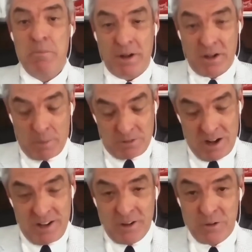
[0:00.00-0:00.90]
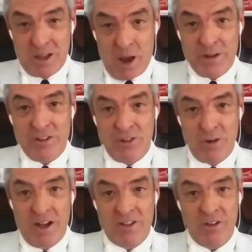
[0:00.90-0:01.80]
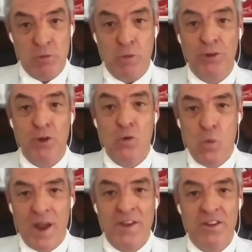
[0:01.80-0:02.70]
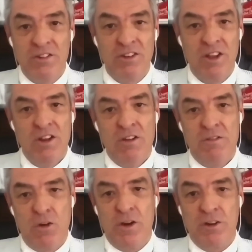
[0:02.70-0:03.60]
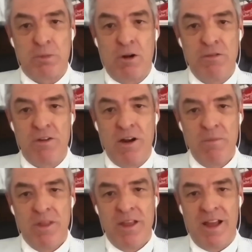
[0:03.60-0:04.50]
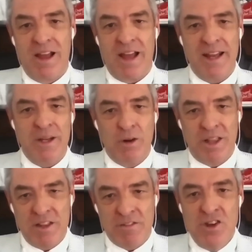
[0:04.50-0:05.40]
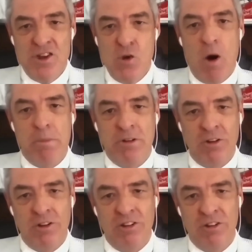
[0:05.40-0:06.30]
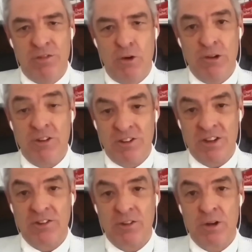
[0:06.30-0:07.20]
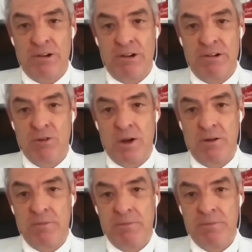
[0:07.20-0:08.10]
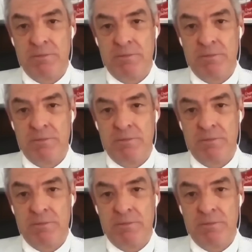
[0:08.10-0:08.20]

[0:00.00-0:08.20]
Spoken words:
But I'm telling you, going to United will do wonders for his profile, and it will give new opportunities for his international career as well.